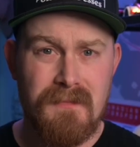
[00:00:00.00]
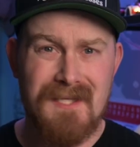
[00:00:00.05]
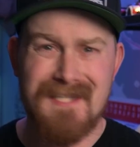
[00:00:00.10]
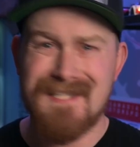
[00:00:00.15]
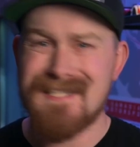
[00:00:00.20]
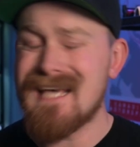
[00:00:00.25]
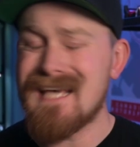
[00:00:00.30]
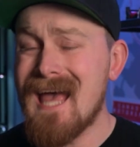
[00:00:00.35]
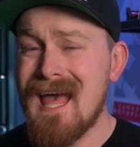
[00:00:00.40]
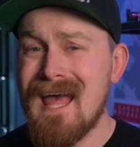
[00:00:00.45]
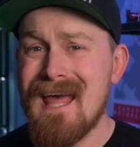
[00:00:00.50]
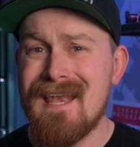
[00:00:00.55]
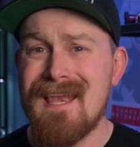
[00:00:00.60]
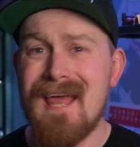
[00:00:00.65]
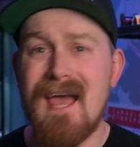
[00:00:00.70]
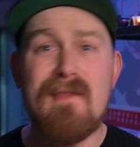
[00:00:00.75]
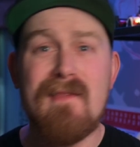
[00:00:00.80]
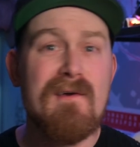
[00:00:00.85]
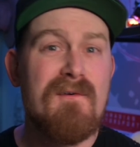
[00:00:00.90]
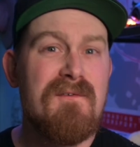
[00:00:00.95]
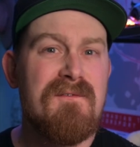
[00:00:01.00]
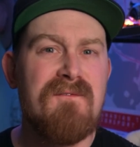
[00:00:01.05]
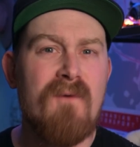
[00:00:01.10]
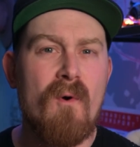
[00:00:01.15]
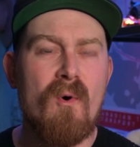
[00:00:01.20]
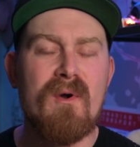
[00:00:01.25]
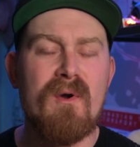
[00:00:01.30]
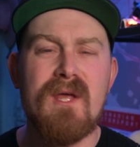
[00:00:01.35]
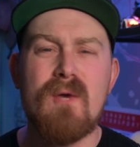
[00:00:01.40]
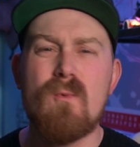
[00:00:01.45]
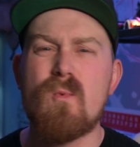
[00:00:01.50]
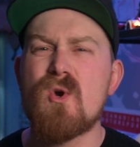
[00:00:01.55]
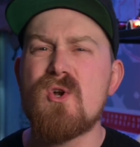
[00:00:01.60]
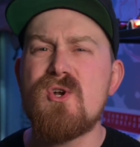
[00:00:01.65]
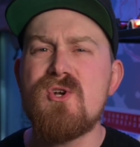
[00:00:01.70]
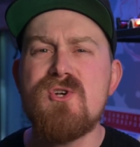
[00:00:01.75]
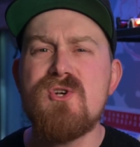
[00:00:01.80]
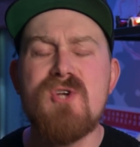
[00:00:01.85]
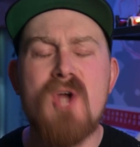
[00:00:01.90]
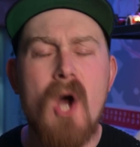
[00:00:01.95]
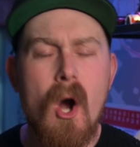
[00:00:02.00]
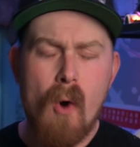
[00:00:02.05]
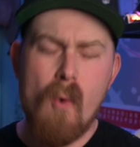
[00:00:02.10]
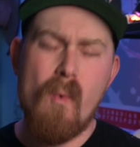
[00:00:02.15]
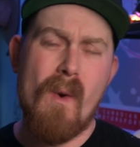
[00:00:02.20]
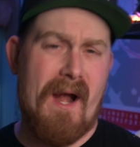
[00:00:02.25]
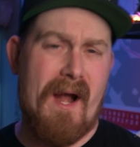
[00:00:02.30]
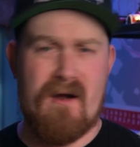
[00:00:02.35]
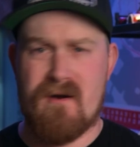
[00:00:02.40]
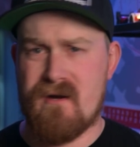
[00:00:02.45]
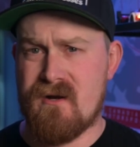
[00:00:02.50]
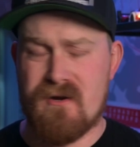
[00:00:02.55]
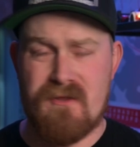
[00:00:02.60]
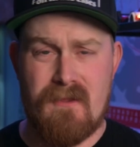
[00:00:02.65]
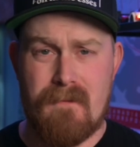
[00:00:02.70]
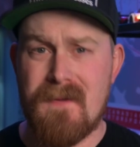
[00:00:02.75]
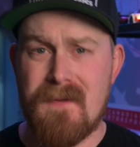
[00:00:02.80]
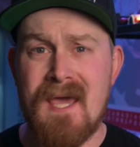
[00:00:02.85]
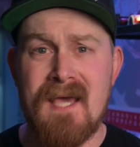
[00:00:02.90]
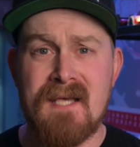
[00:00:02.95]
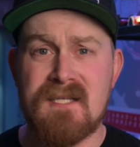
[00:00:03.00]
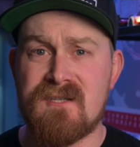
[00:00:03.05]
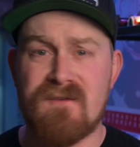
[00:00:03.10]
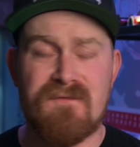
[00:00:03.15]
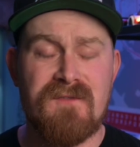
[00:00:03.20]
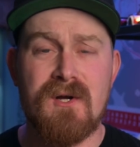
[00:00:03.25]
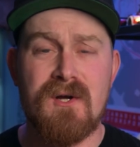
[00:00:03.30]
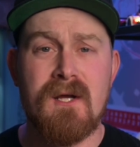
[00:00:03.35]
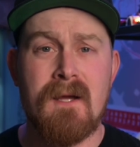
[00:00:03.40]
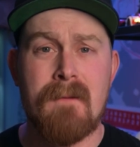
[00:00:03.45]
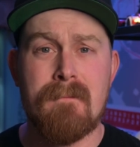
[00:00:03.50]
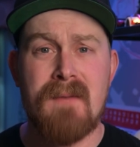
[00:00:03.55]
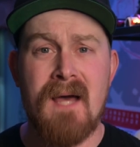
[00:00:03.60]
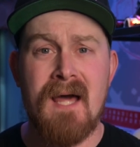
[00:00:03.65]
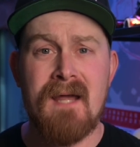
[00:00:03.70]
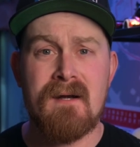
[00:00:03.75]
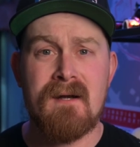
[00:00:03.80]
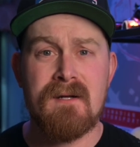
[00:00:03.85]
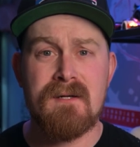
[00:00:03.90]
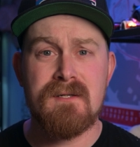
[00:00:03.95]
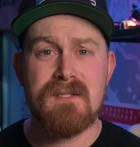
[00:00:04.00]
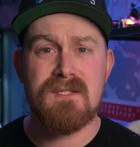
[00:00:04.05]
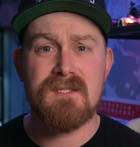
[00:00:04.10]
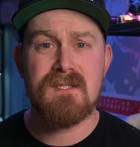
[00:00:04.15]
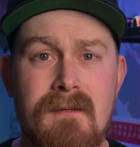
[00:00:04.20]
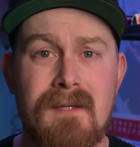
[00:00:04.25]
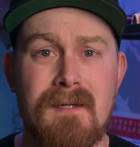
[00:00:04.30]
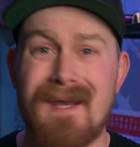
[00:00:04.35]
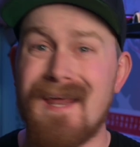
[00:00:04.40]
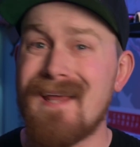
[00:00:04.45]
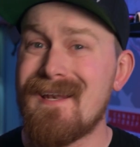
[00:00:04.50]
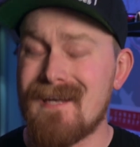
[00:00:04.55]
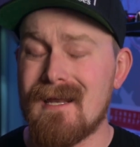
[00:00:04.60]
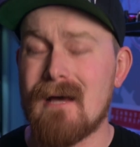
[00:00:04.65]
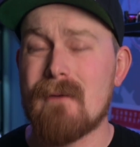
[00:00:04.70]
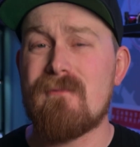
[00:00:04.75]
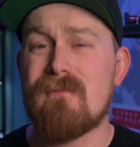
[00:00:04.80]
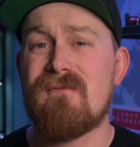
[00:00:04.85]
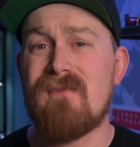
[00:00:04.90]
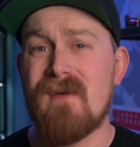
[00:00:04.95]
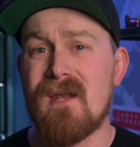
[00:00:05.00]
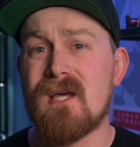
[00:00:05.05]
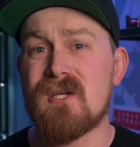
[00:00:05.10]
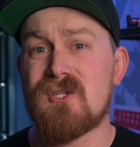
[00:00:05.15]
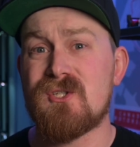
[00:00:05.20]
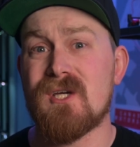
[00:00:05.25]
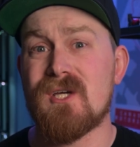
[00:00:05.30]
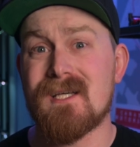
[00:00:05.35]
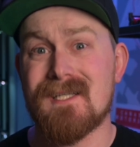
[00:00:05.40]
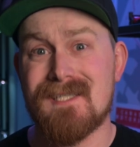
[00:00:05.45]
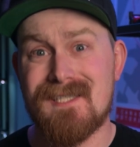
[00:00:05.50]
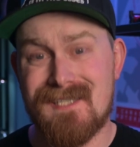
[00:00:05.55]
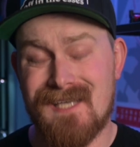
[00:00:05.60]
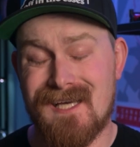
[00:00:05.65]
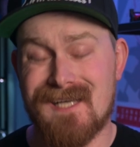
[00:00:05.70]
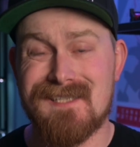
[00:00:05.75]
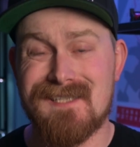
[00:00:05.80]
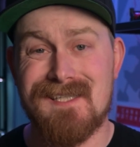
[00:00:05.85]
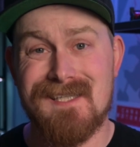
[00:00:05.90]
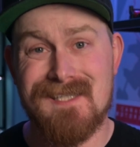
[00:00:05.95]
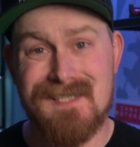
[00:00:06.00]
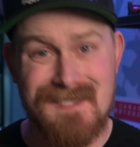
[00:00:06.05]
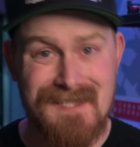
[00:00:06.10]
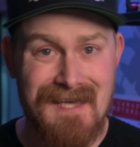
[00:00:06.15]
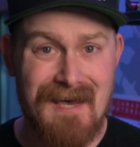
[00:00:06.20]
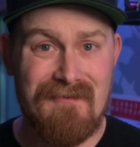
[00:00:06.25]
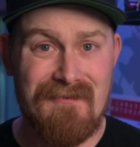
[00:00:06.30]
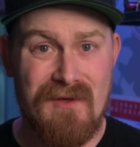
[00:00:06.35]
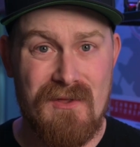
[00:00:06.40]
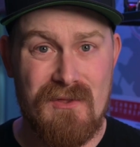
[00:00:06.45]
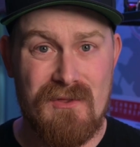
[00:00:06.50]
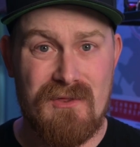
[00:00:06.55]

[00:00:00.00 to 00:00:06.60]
the 10 and the 40 were nowhere near the pace of their competitors and ended up finishing 6th and 7th.